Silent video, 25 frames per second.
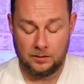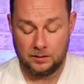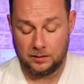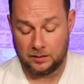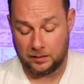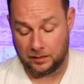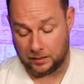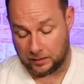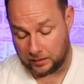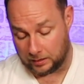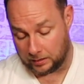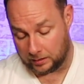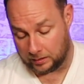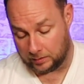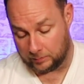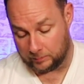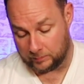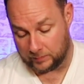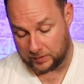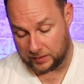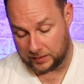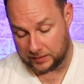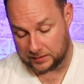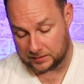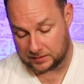
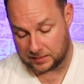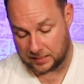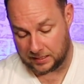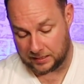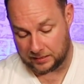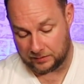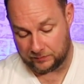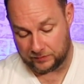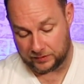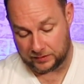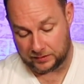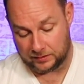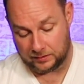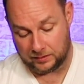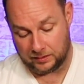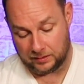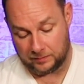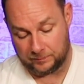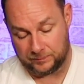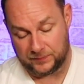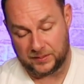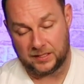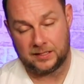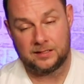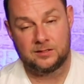it's kind of an
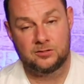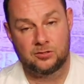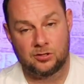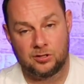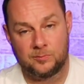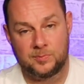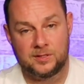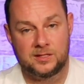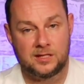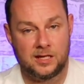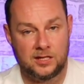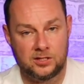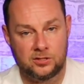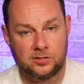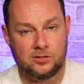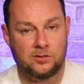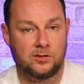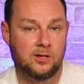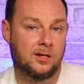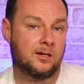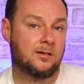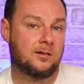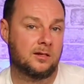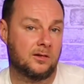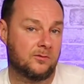interpretation
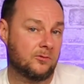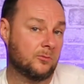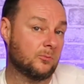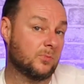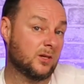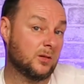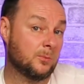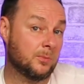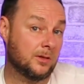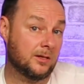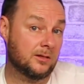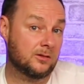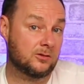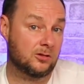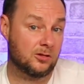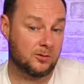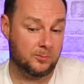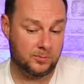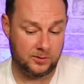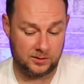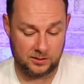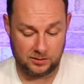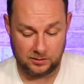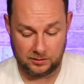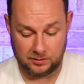thing. Different people
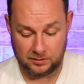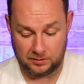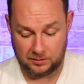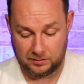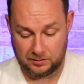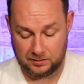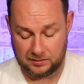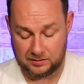interpret.